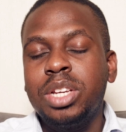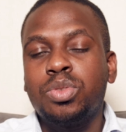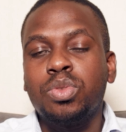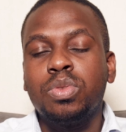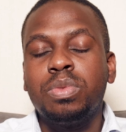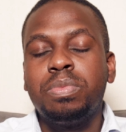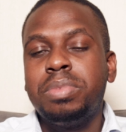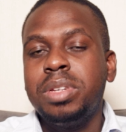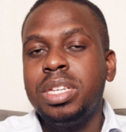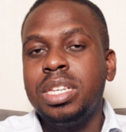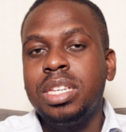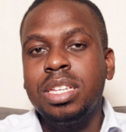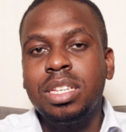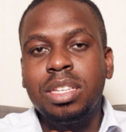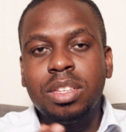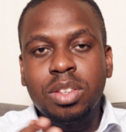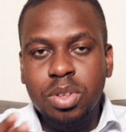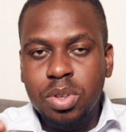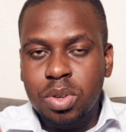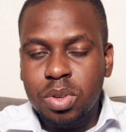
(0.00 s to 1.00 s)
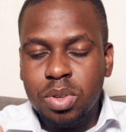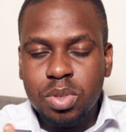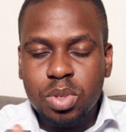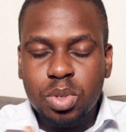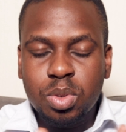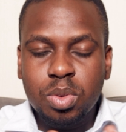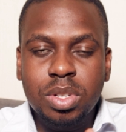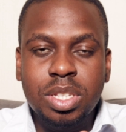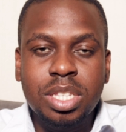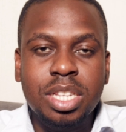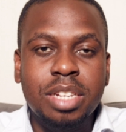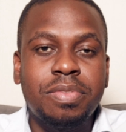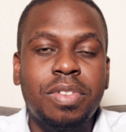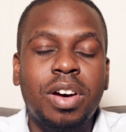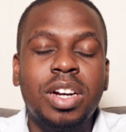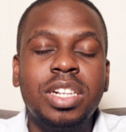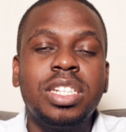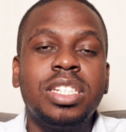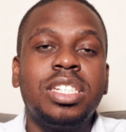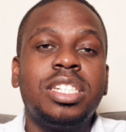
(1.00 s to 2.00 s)
it would be, you know, to its
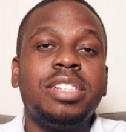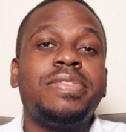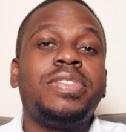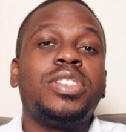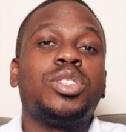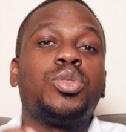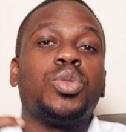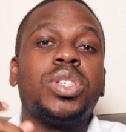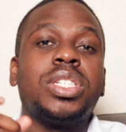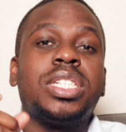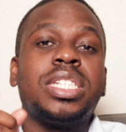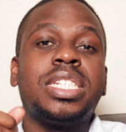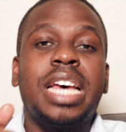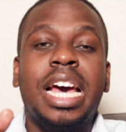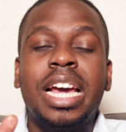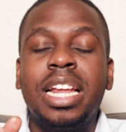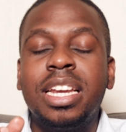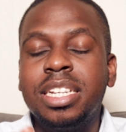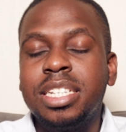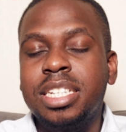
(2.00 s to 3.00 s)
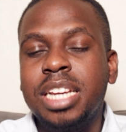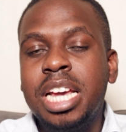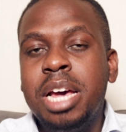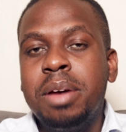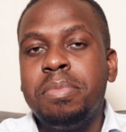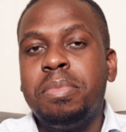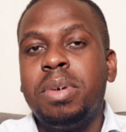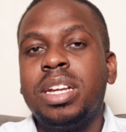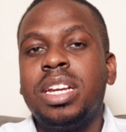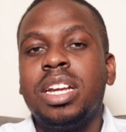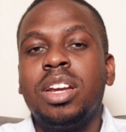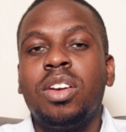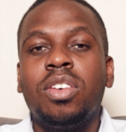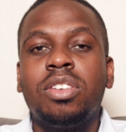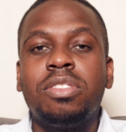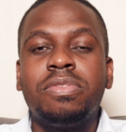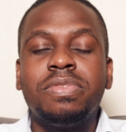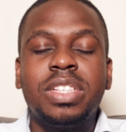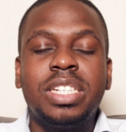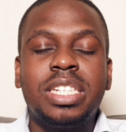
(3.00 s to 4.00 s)
advantage if it was silent, but a
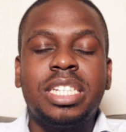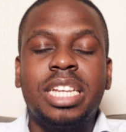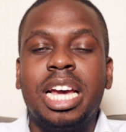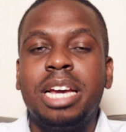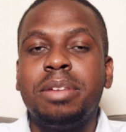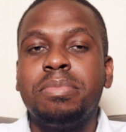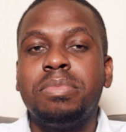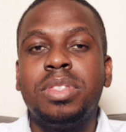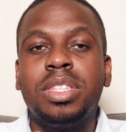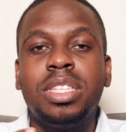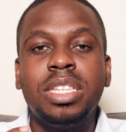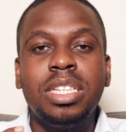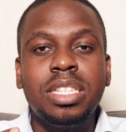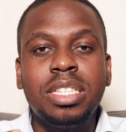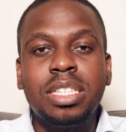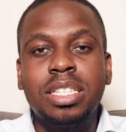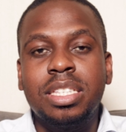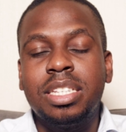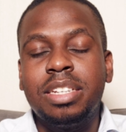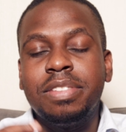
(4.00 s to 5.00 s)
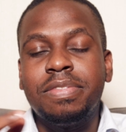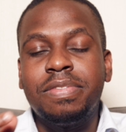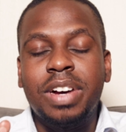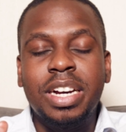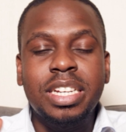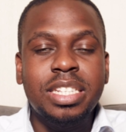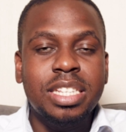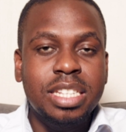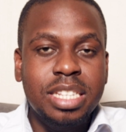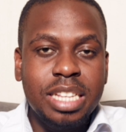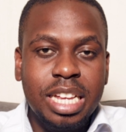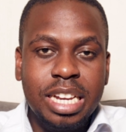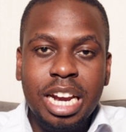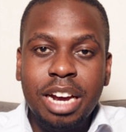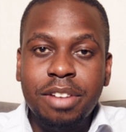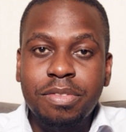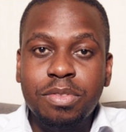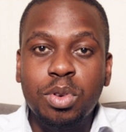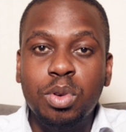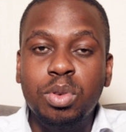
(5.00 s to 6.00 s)
lot of the time these devices that
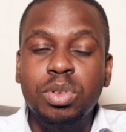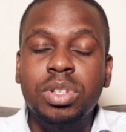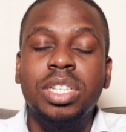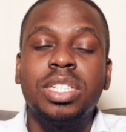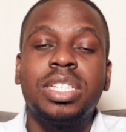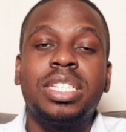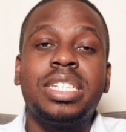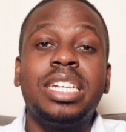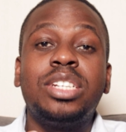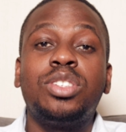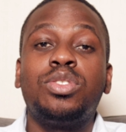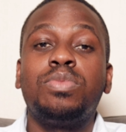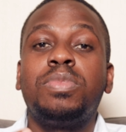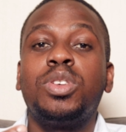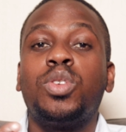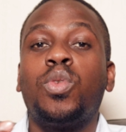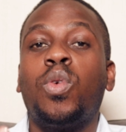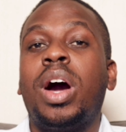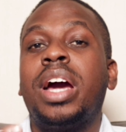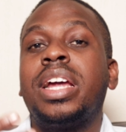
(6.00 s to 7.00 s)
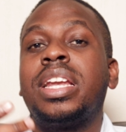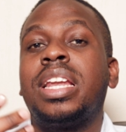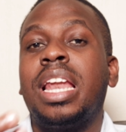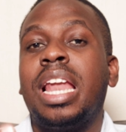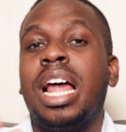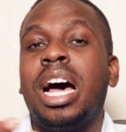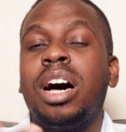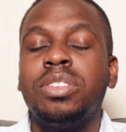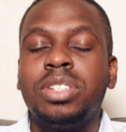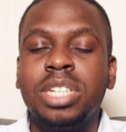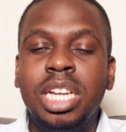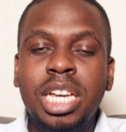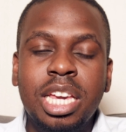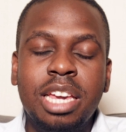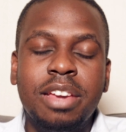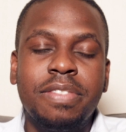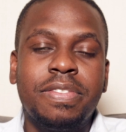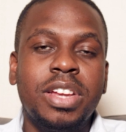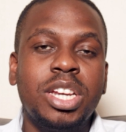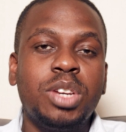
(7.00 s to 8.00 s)
have rotors tend to be quite loud.
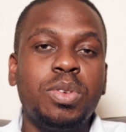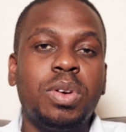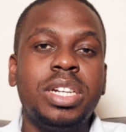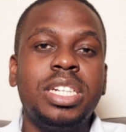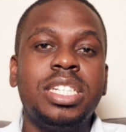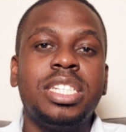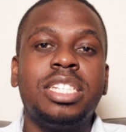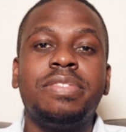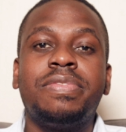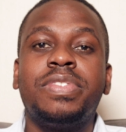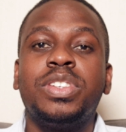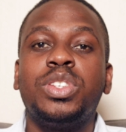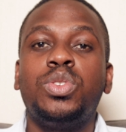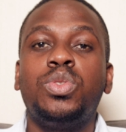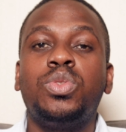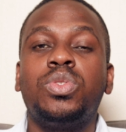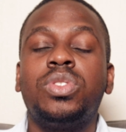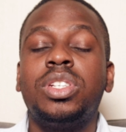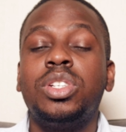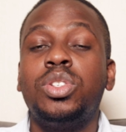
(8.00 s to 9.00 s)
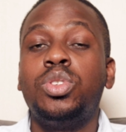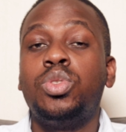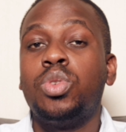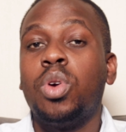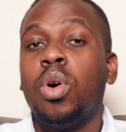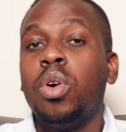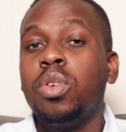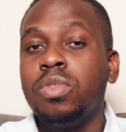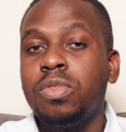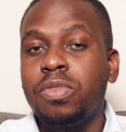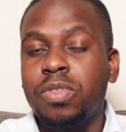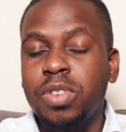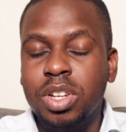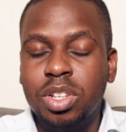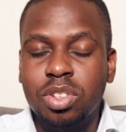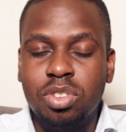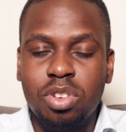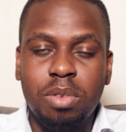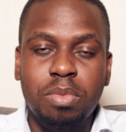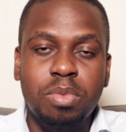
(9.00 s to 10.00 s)
If anyone has ever used a drone, for
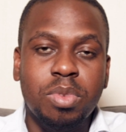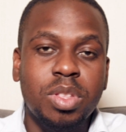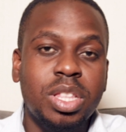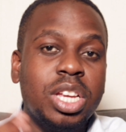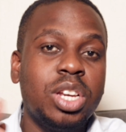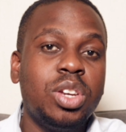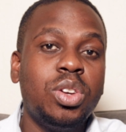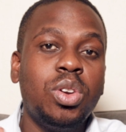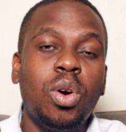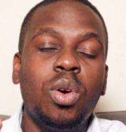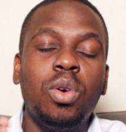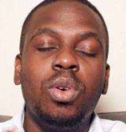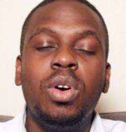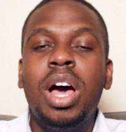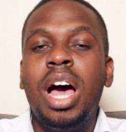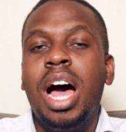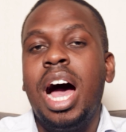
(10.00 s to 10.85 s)
example, they know